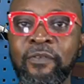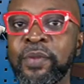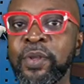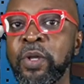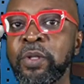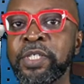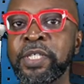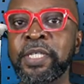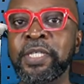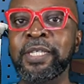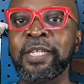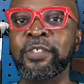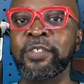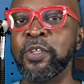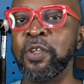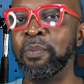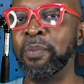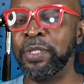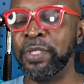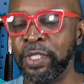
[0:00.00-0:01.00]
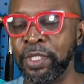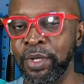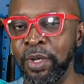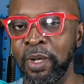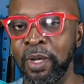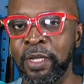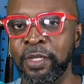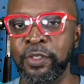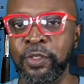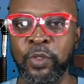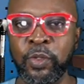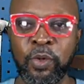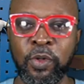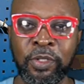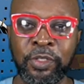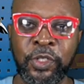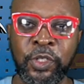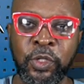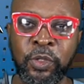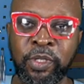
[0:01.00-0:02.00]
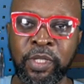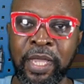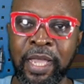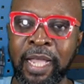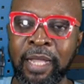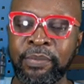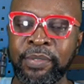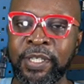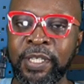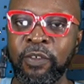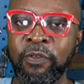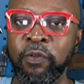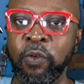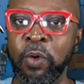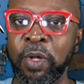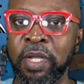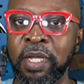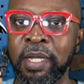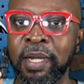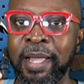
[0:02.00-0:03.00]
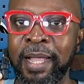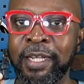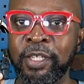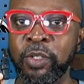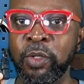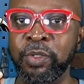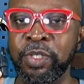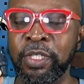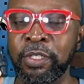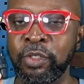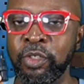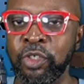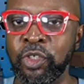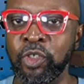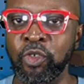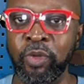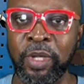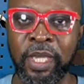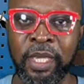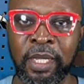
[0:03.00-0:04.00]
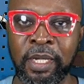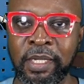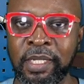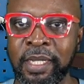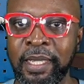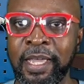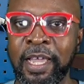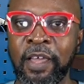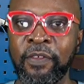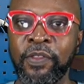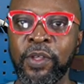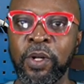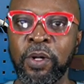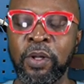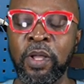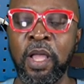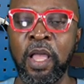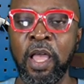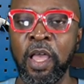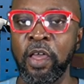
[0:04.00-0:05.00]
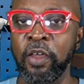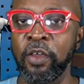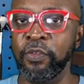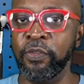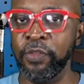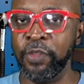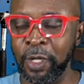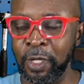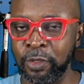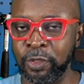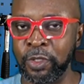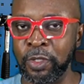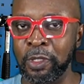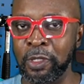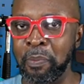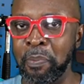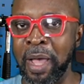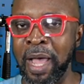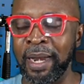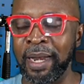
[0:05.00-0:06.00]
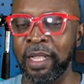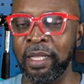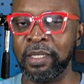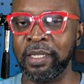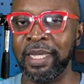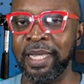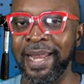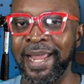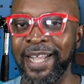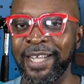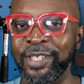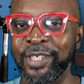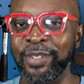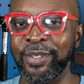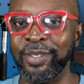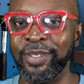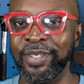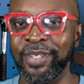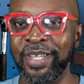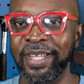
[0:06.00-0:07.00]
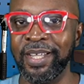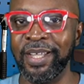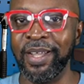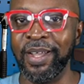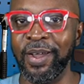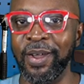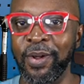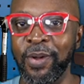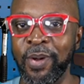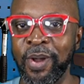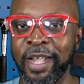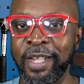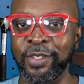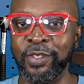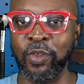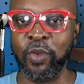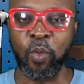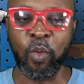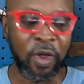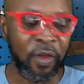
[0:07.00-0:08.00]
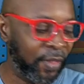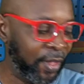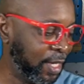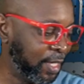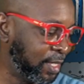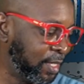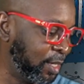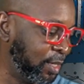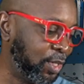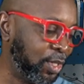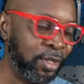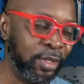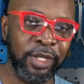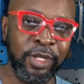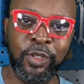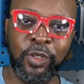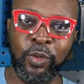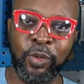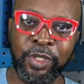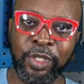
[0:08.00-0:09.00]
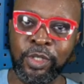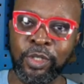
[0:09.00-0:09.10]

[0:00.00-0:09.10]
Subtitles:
noticed that some installers do not use the MC4 connectors in stringing together their solar panel connections. All right, so what they essentially do is they